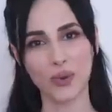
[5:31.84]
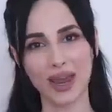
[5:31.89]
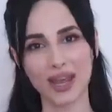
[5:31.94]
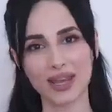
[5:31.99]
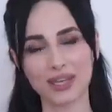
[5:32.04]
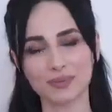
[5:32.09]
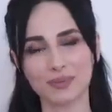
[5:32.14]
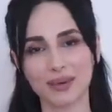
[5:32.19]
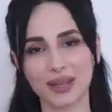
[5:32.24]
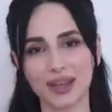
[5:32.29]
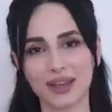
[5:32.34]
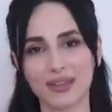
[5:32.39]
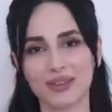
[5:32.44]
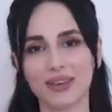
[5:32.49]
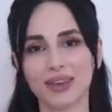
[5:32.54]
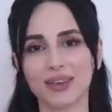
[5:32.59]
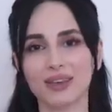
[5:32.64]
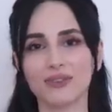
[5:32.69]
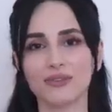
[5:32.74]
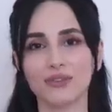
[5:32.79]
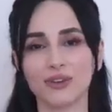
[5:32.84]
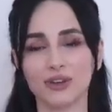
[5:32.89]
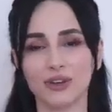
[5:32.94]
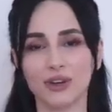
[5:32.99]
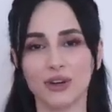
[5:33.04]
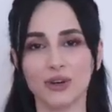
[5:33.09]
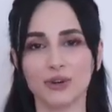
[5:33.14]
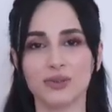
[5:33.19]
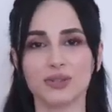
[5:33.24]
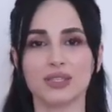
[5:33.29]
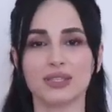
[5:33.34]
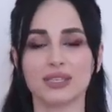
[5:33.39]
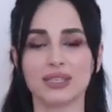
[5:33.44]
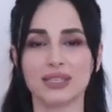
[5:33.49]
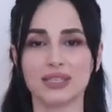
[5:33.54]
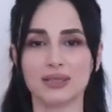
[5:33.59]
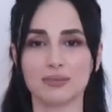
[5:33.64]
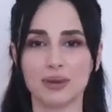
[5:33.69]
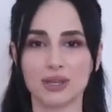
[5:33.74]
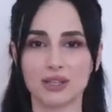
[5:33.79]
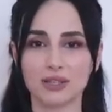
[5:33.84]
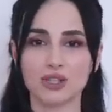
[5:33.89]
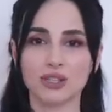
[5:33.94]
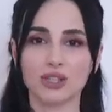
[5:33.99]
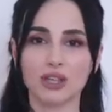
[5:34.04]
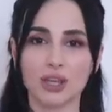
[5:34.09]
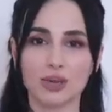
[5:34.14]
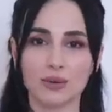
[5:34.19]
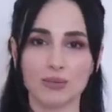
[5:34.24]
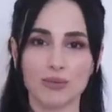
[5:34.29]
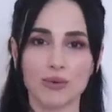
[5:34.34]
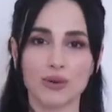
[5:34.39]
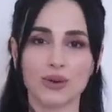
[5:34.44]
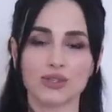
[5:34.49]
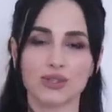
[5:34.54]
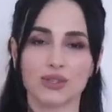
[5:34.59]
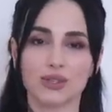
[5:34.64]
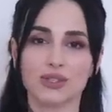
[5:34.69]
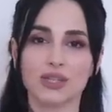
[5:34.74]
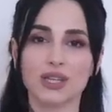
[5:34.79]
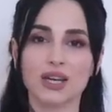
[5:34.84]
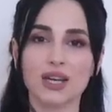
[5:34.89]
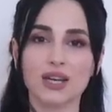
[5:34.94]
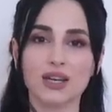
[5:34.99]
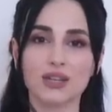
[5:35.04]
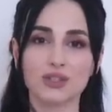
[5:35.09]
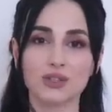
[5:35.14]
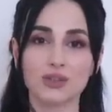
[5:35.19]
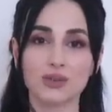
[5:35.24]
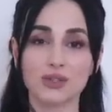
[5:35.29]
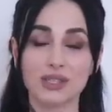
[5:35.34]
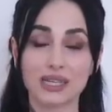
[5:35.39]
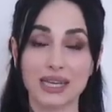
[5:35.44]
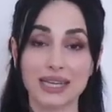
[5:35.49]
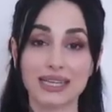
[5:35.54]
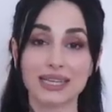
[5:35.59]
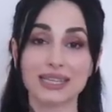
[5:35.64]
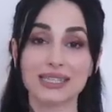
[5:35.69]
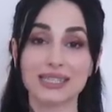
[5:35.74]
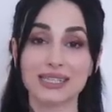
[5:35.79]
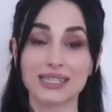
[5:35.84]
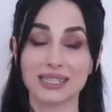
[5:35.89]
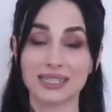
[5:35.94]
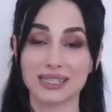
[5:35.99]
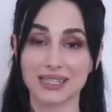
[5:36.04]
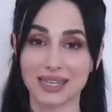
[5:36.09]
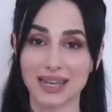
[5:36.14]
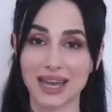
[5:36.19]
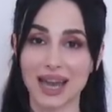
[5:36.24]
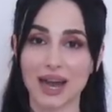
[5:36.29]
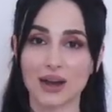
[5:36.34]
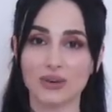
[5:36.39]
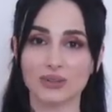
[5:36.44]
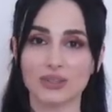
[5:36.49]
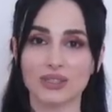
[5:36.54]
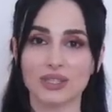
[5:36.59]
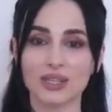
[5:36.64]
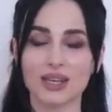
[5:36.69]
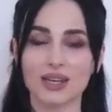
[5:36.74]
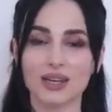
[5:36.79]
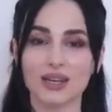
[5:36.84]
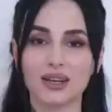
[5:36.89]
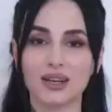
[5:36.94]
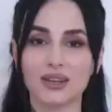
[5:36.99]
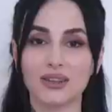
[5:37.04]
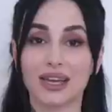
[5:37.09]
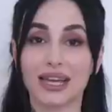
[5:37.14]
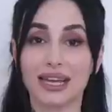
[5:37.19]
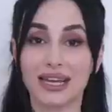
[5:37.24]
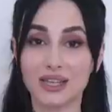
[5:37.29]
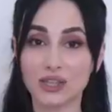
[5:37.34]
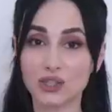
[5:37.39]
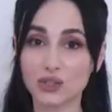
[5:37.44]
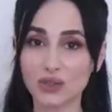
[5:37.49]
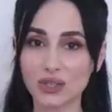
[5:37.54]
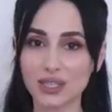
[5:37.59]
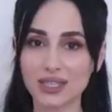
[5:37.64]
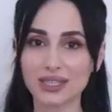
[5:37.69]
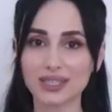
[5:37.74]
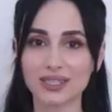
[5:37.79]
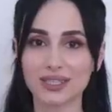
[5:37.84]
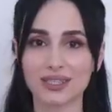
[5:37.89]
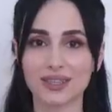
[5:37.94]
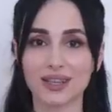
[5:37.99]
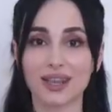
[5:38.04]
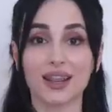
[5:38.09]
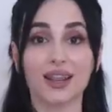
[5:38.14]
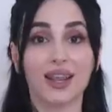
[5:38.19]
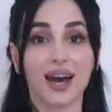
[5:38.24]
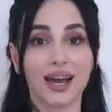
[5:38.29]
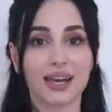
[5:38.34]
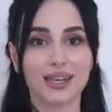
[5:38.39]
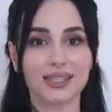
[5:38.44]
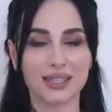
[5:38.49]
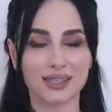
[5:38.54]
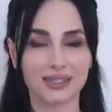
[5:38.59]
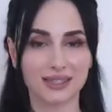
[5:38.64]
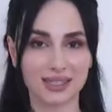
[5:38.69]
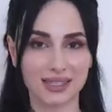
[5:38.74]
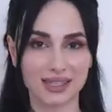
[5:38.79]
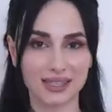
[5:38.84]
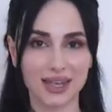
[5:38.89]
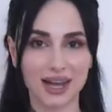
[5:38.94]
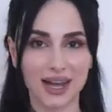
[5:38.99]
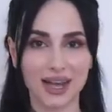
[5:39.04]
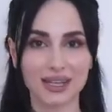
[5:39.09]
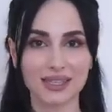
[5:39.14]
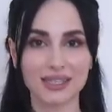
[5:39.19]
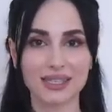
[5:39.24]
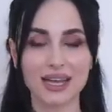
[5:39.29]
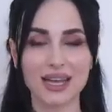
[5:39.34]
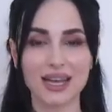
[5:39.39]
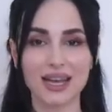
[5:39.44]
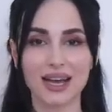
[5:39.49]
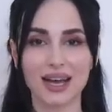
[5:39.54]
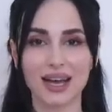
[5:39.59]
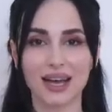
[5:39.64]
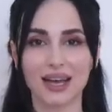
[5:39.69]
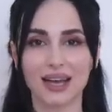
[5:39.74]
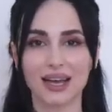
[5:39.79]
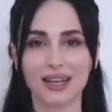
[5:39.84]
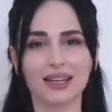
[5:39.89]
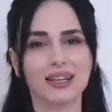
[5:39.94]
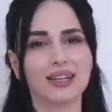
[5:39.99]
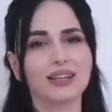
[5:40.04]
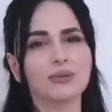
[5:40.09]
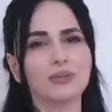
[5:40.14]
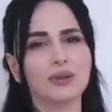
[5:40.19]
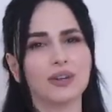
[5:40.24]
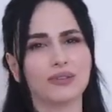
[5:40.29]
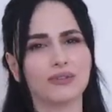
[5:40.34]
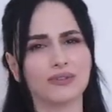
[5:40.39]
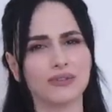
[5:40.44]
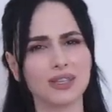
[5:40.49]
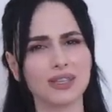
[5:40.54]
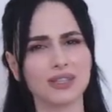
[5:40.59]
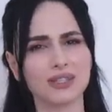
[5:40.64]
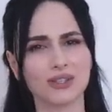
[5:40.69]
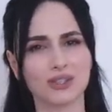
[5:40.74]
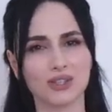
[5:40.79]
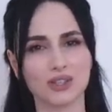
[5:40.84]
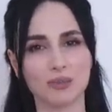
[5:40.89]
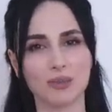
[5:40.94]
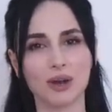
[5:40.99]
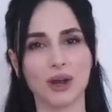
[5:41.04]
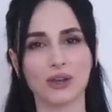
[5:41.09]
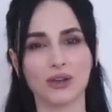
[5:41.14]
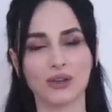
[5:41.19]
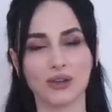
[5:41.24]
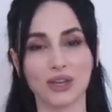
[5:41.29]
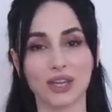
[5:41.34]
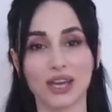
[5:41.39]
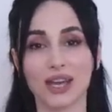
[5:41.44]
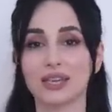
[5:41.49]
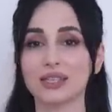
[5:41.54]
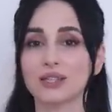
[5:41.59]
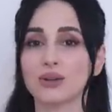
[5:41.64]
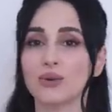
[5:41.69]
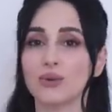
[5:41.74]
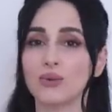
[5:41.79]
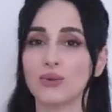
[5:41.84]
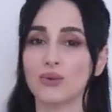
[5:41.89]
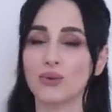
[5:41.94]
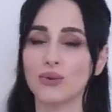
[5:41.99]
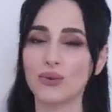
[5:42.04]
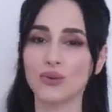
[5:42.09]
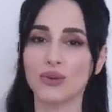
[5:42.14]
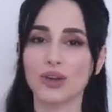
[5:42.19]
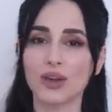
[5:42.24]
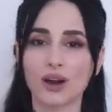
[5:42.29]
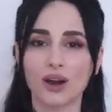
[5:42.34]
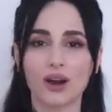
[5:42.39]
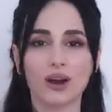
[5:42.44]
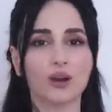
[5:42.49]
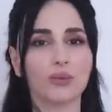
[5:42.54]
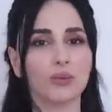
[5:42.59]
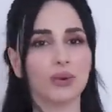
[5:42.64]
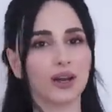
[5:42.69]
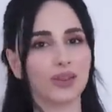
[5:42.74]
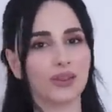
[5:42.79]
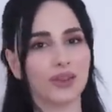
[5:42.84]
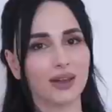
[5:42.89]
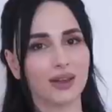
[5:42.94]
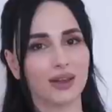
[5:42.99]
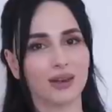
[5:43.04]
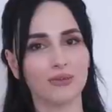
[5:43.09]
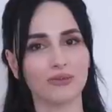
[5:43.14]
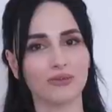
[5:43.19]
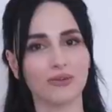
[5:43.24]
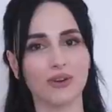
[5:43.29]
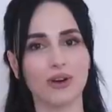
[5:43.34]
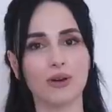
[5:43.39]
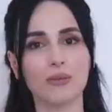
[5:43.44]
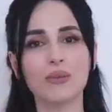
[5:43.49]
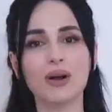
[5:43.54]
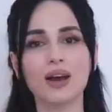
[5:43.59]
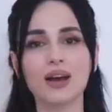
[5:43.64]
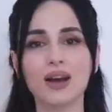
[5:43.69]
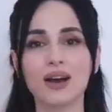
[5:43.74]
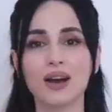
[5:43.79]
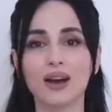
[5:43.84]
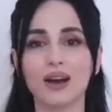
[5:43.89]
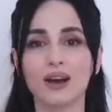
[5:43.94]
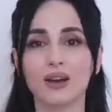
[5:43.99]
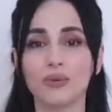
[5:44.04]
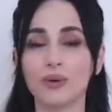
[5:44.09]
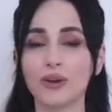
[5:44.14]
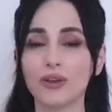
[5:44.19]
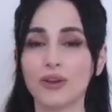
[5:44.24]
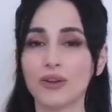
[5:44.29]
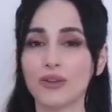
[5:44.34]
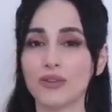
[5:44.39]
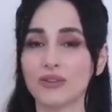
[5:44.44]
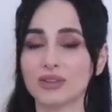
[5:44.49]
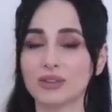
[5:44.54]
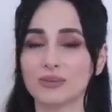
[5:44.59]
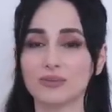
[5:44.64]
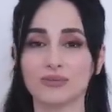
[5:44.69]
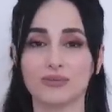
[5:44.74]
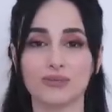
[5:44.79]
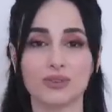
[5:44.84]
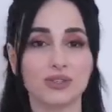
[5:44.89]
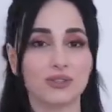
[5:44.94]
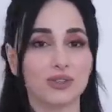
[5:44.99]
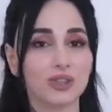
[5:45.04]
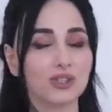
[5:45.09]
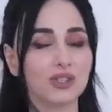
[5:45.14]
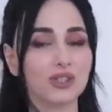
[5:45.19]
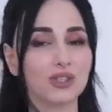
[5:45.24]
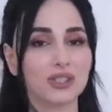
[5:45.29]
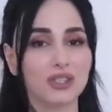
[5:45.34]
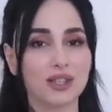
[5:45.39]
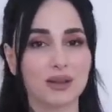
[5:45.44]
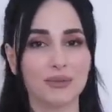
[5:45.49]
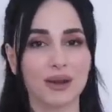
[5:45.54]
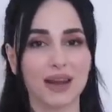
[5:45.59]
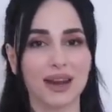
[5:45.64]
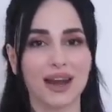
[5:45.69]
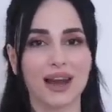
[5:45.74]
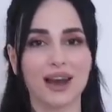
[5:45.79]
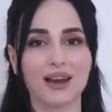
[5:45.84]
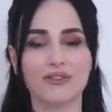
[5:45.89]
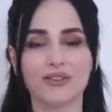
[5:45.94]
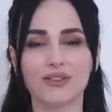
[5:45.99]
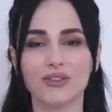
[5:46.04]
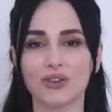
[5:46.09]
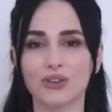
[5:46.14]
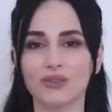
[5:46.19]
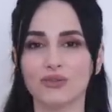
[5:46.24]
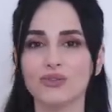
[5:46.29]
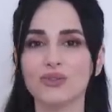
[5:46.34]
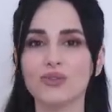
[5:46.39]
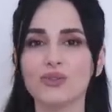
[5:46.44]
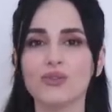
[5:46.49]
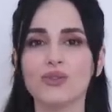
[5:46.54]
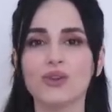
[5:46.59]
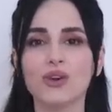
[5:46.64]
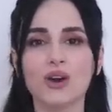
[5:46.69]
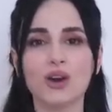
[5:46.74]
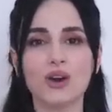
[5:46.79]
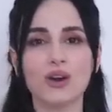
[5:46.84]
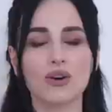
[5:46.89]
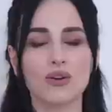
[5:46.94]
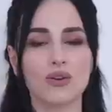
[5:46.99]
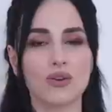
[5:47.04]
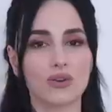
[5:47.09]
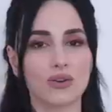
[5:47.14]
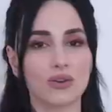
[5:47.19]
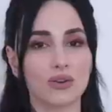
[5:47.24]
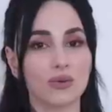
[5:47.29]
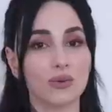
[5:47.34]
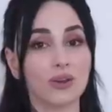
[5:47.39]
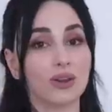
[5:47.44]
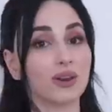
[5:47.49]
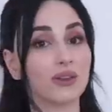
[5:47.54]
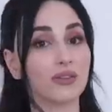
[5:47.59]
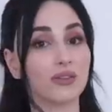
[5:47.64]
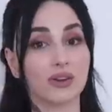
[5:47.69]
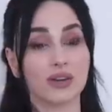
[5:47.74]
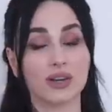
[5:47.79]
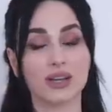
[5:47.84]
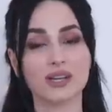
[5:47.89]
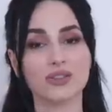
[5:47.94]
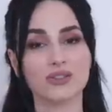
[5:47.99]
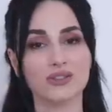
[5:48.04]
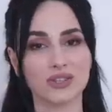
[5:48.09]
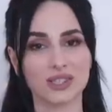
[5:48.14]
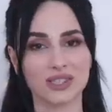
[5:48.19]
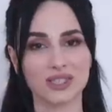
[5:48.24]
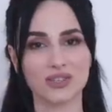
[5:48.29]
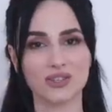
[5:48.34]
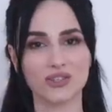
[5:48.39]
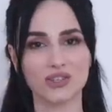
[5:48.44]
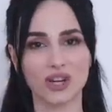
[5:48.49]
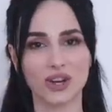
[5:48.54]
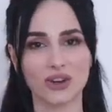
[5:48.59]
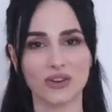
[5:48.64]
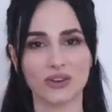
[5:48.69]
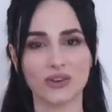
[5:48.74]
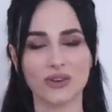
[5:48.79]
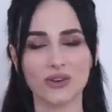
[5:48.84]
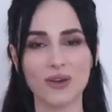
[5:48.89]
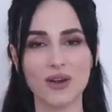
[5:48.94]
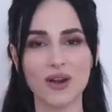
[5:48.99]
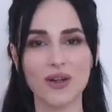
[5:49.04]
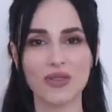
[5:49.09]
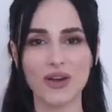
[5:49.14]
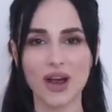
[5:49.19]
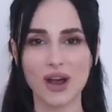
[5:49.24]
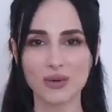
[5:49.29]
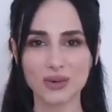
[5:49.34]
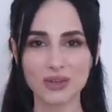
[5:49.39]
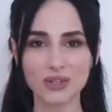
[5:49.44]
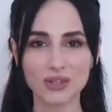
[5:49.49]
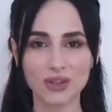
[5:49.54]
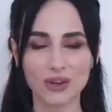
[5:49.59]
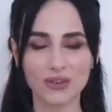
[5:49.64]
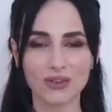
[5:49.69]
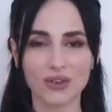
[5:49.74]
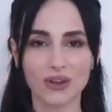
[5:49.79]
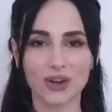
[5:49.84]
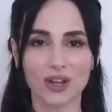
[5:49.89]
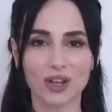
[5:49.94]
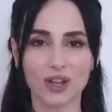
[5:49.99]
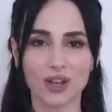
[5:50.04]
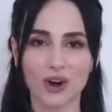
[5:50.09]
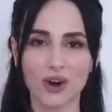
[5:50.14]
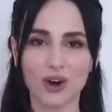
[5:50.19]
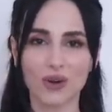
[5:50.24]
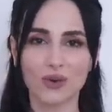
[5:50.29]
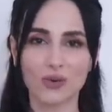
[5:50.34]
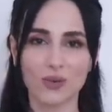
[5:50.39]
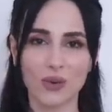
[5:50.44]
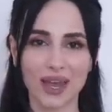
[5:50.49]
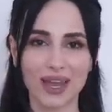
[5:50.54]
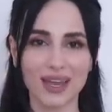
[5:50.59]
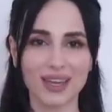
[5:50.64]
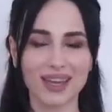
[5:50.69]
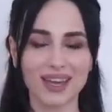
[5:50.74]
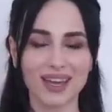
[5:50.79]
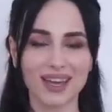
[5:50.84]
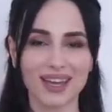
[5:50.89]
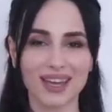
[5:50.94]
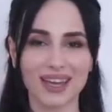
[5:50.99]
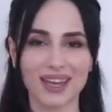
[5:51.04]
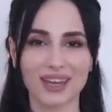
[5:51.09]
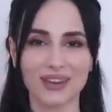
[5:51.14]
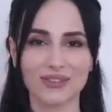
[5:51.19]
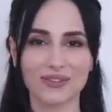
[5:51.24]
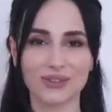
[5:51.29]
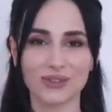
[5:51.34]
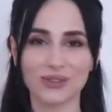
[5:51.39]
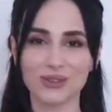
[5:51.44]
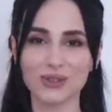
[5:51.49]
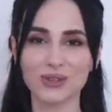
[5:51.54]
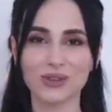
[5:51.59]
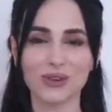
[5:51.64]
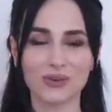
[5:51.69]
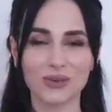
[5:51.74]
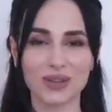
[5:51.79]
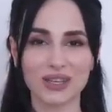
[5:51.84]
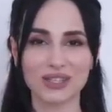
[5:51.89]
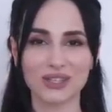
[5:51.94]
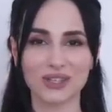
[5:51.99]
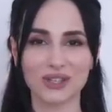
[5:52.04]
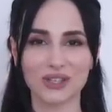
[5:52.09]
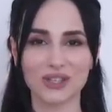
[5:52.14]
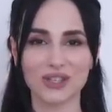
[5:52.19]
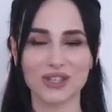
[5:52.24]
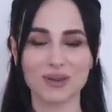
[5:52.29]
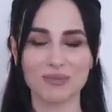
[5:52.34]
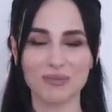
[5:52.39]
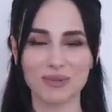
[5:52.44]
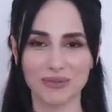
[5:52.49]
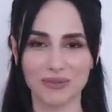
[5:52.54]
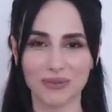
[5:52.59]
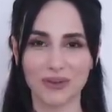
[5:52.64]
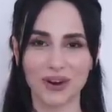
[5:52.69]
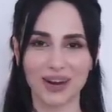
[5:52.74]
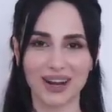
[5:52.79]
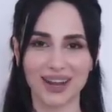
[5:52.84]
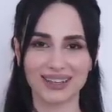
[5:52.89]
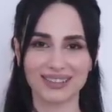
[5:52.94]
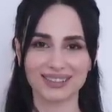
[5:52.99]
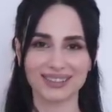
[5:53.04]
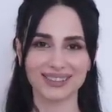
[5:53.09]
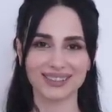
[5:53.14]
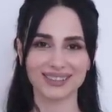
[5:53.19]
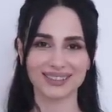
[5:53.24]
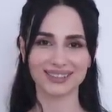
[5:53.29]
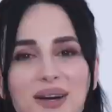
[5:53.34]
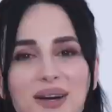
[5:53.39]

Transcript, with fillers: ways, but I think for the hostess it's especially important to take into account the interests, the likes and dislikes, and a little bit of research about your guests, who they are, where they come from, what are some restrictions they might have in their food, or what are their interests in general. That will serve you a long way if you do your research beforehand.